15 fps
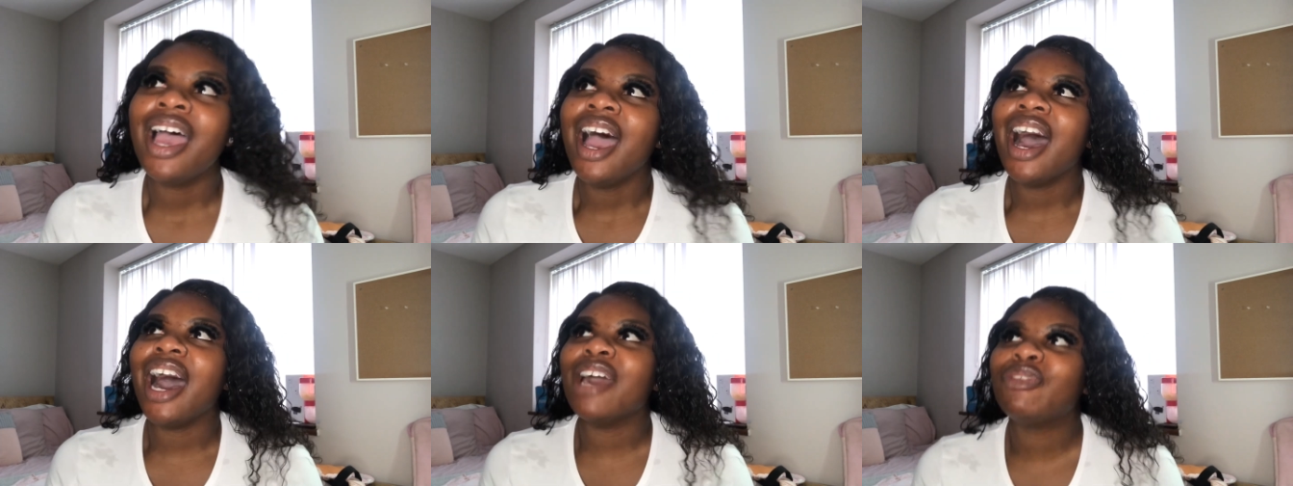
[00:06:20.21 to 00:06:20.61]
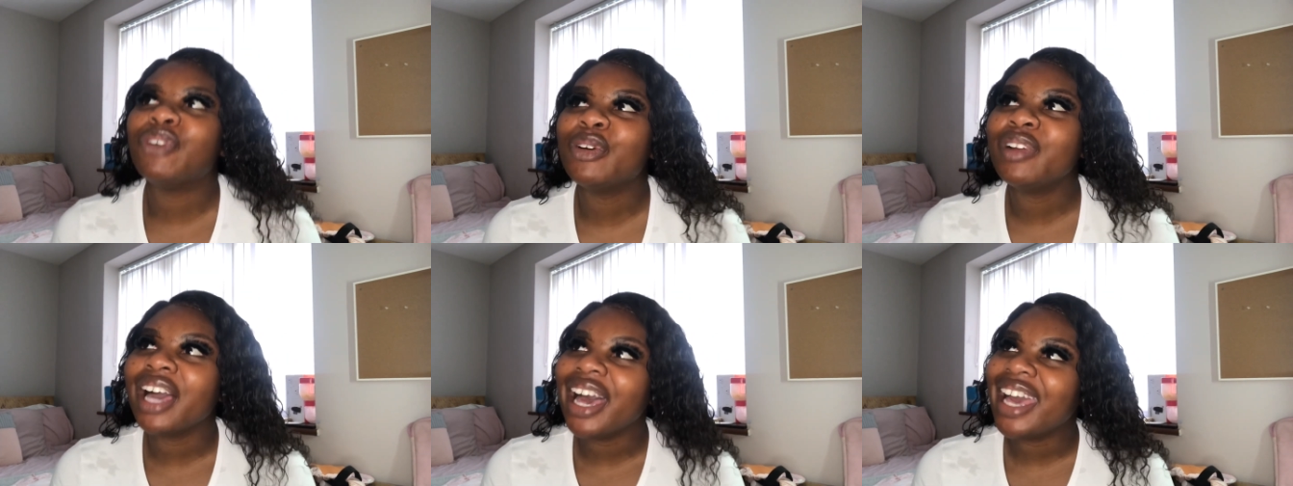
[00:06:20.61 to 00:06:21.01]
I feel
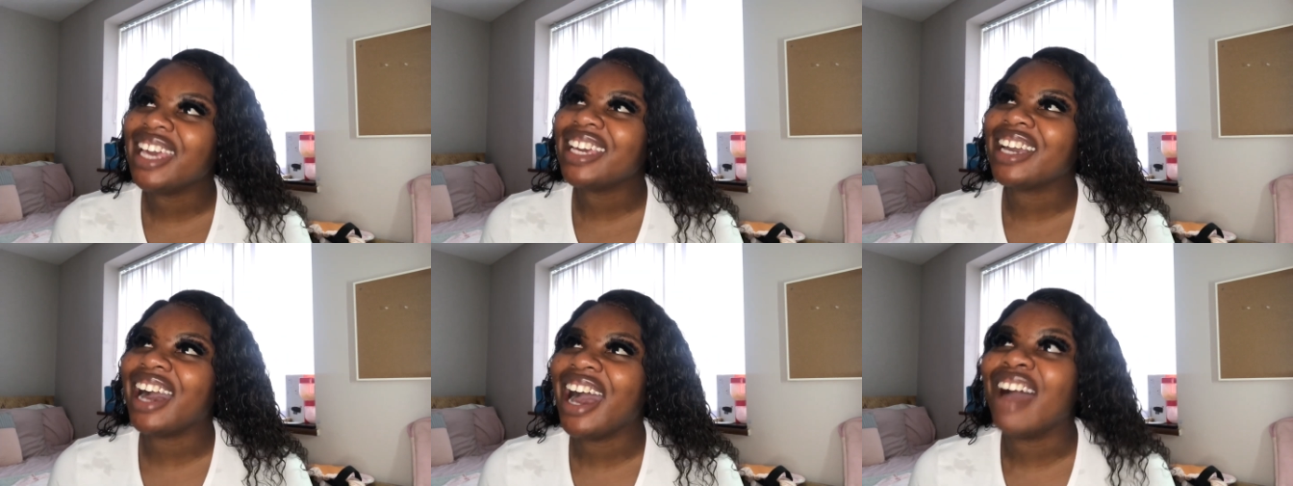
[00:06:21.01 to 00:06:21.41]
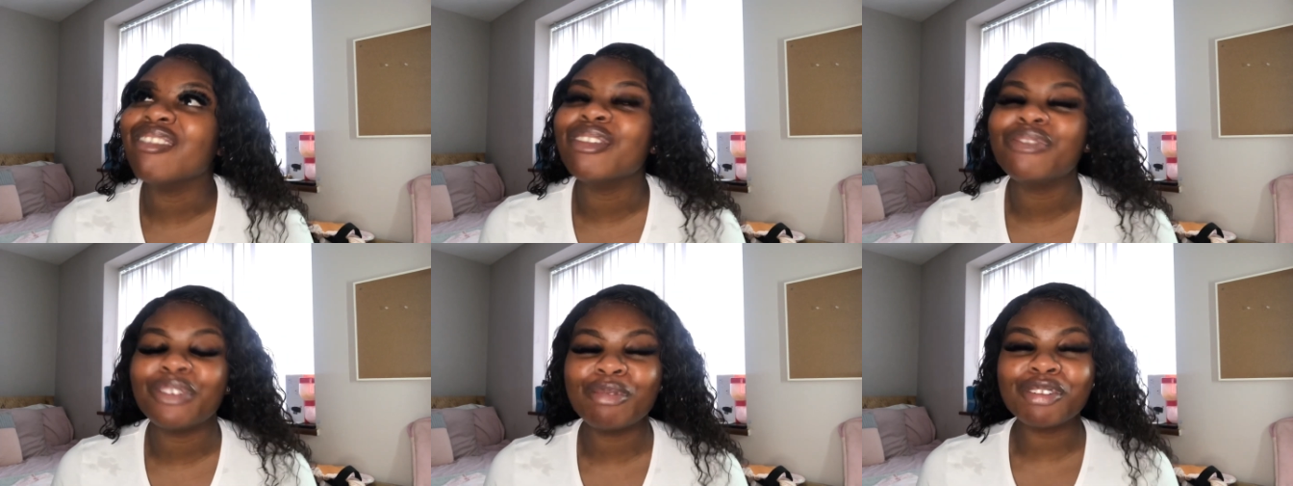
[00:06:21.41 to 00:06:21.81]
like I haven't
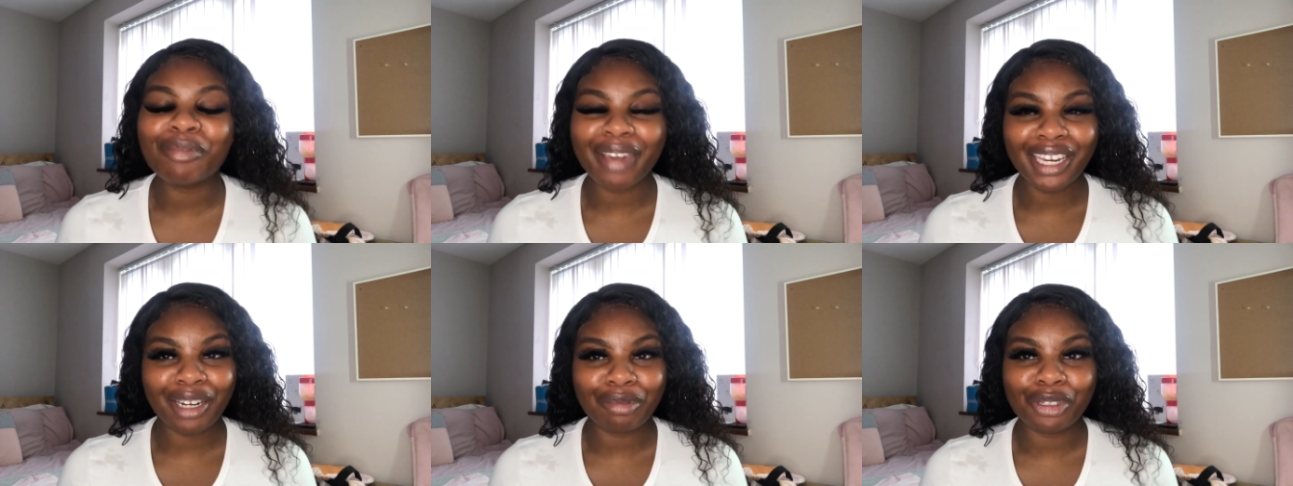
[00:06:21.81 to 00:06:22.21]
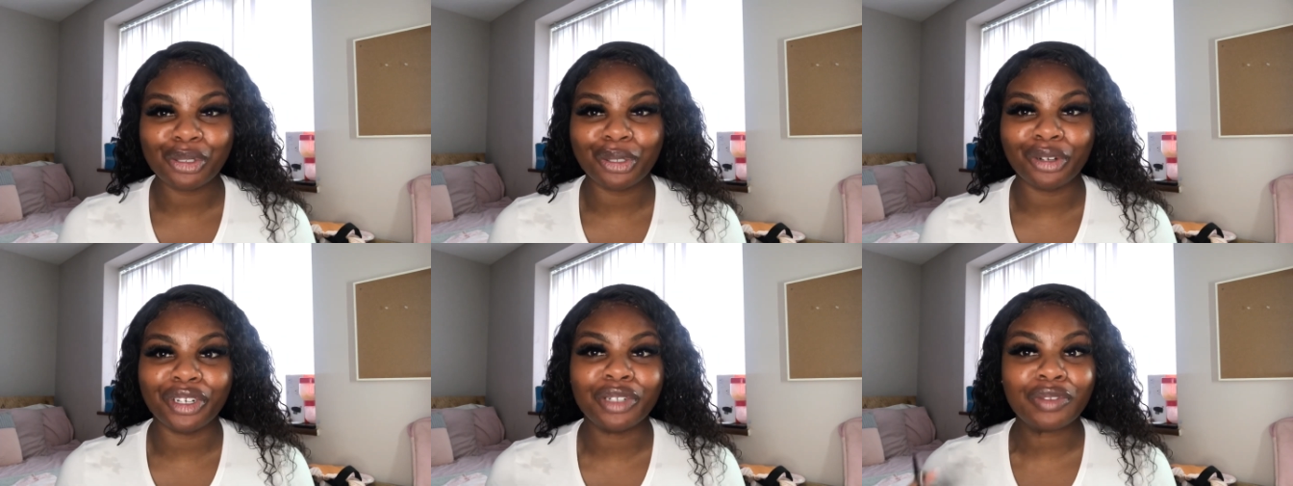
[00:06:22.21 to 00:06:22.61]
filmed a makeup
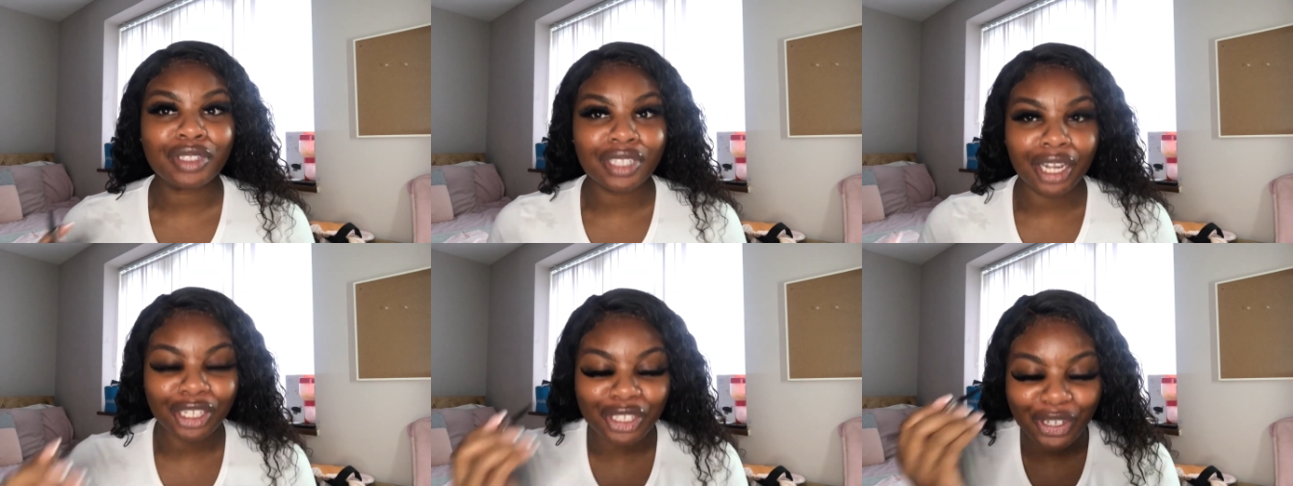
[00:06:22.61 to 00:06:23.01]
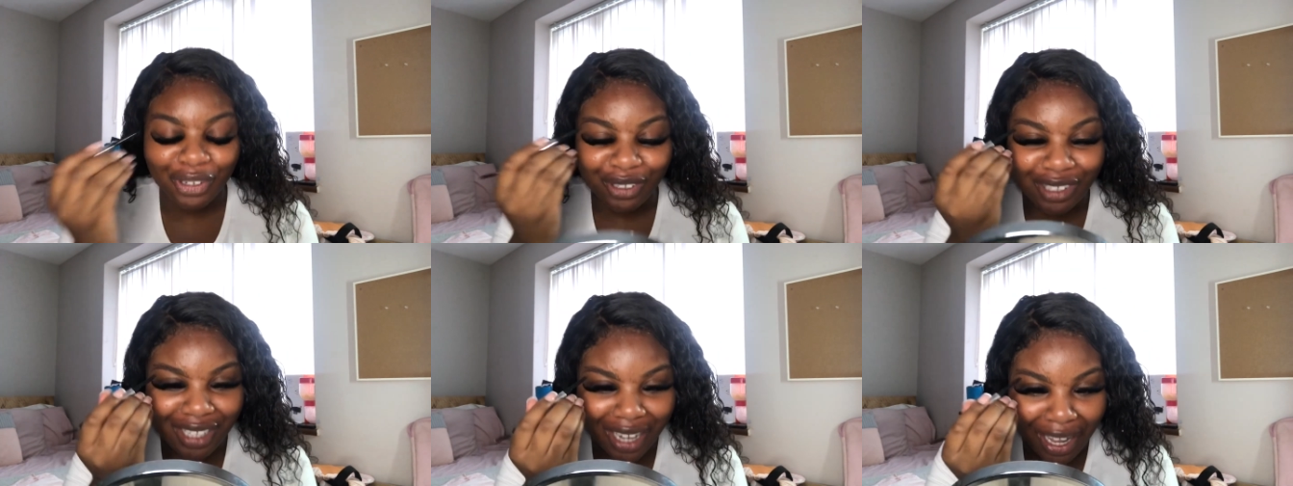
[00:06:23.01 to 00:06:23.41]
tutorial in such a
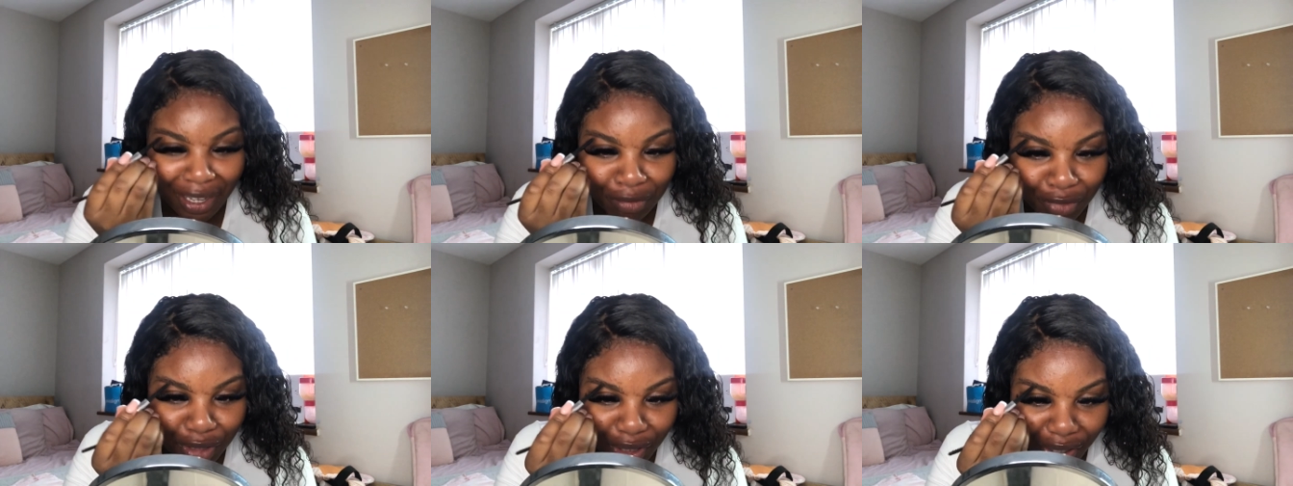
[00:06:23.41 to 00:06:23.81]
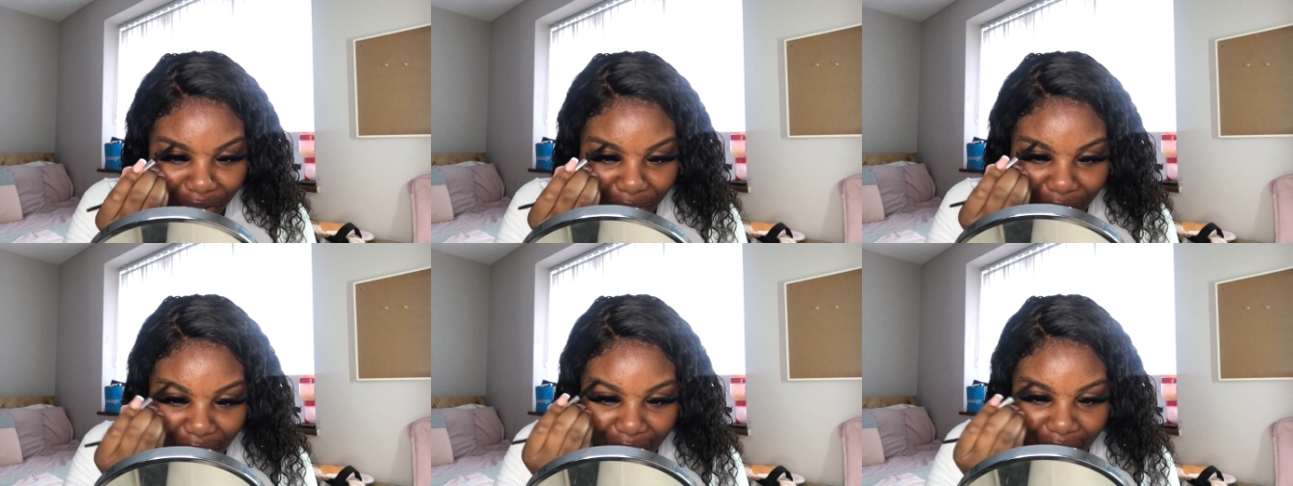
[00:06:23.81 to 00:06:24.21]
long time, so
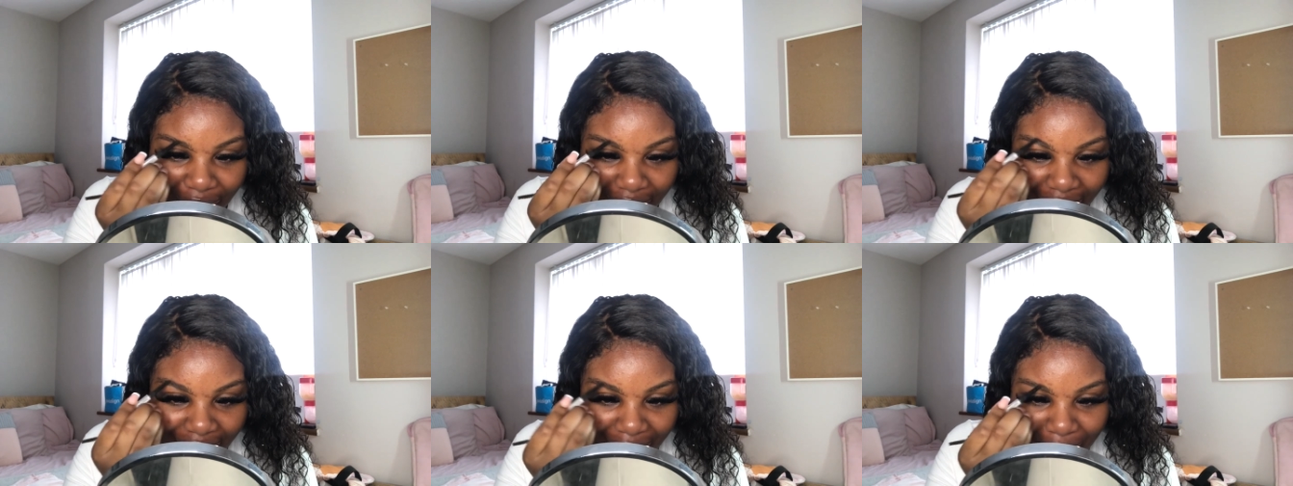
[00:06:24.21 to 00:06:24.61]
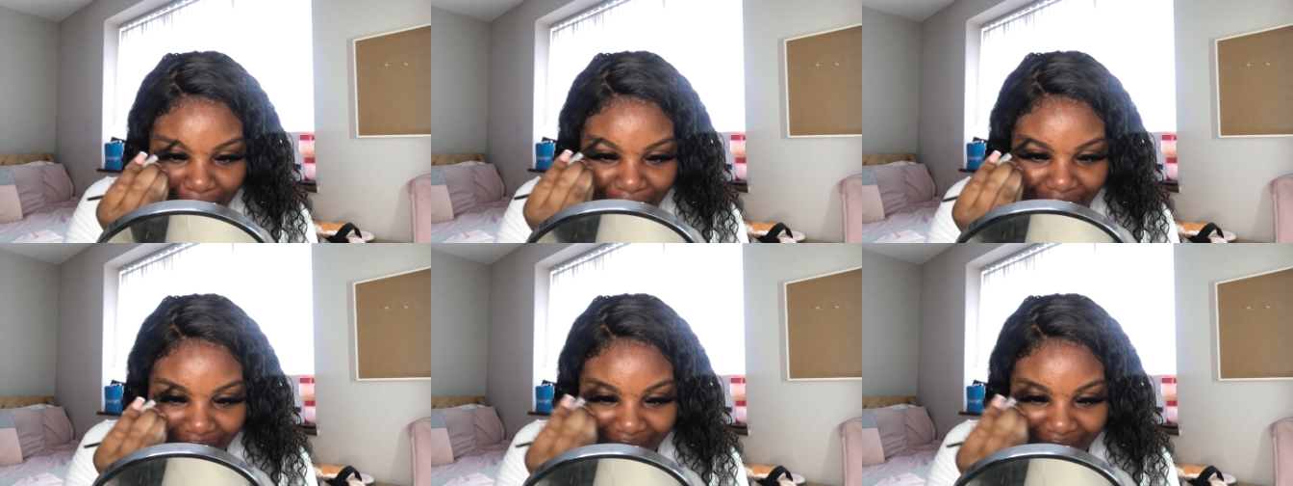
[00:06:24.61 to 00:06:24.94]
um,